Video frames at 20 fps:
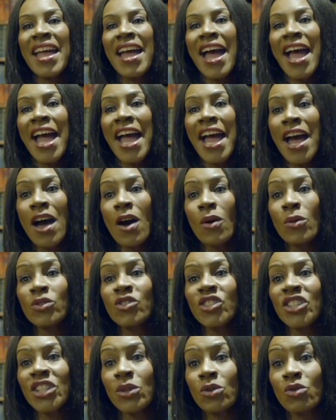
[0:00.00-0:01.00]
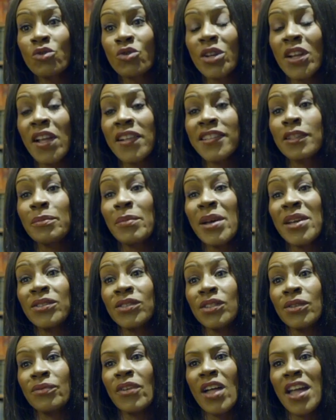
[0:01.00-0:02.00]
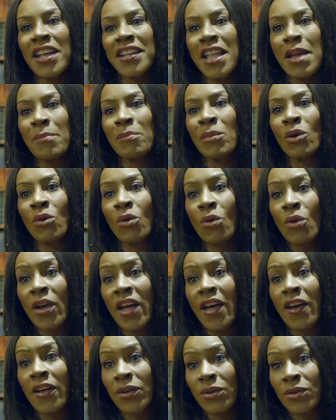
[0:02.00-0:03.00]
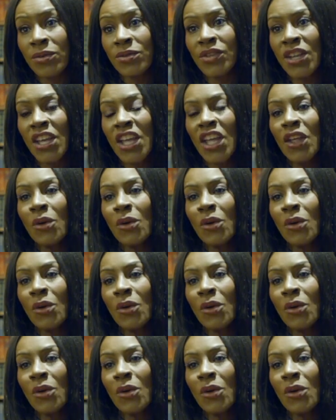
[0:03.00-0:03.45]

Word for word: how children are supposed to find their moral code